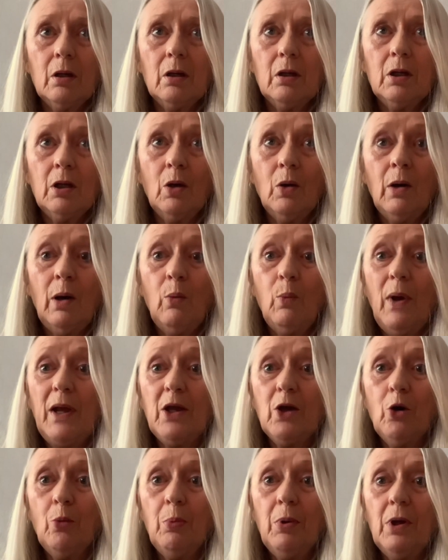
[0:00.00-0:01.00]
know, I'll
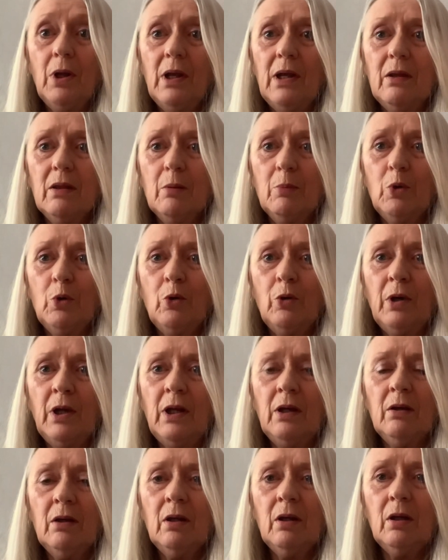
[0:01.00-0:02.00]
wake up early in the
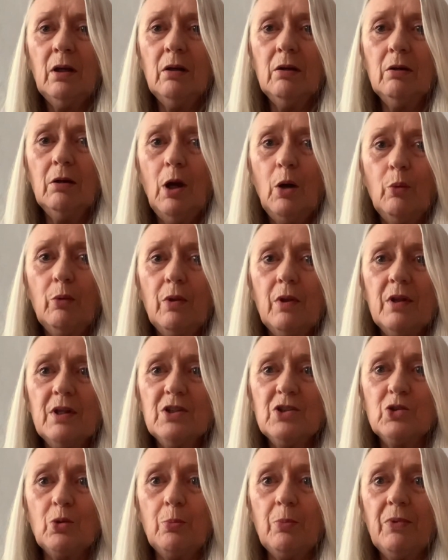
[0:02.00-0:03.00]
morning and know that
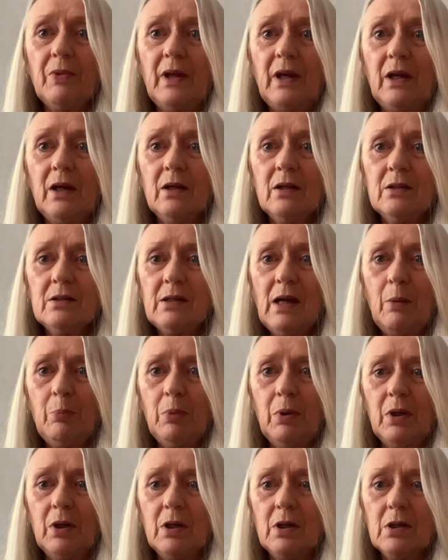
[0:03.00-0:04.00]
something has
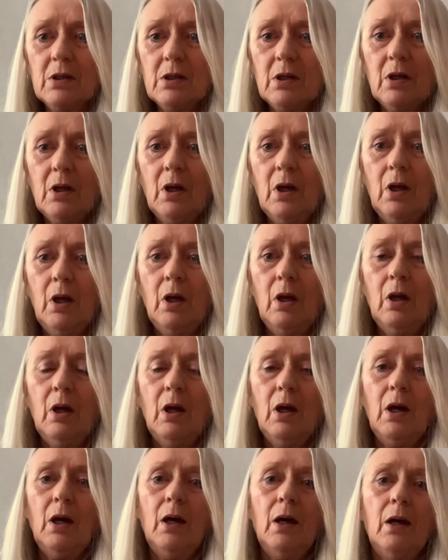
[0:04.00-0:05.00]
happened.
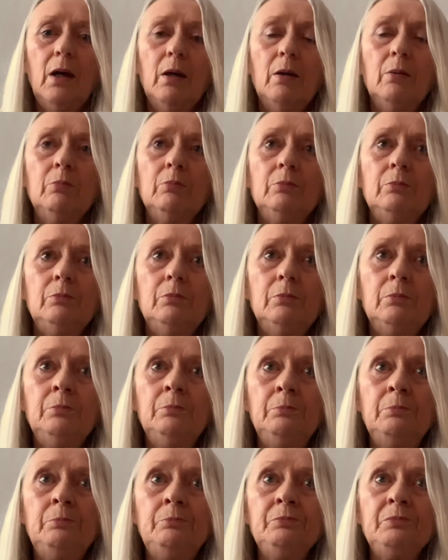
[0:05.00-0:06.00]

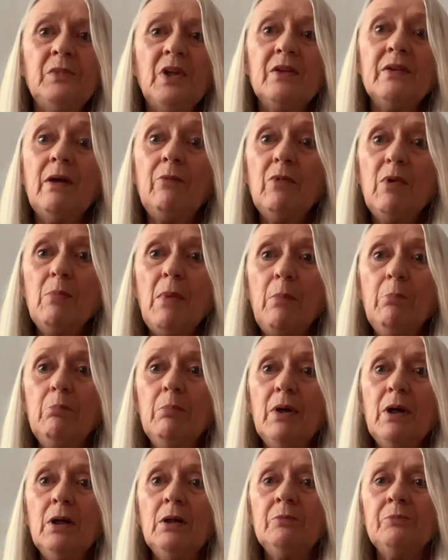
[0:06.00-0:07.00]
and then
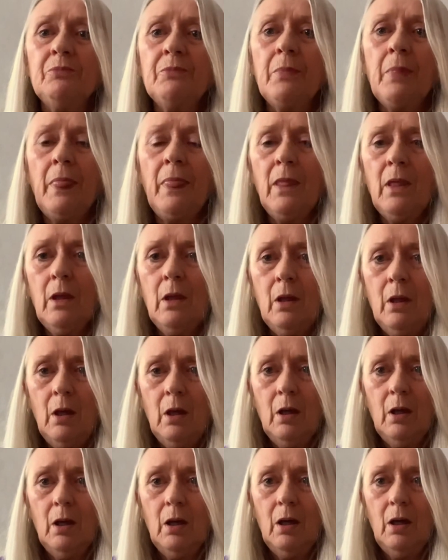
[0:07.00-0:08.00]
remember,
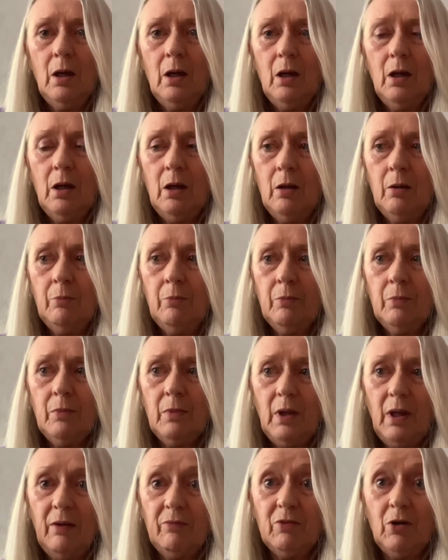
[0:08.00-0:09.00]

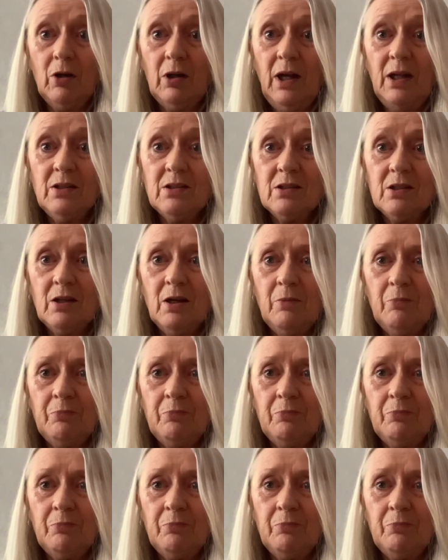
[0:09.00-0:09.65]
I've got cancer.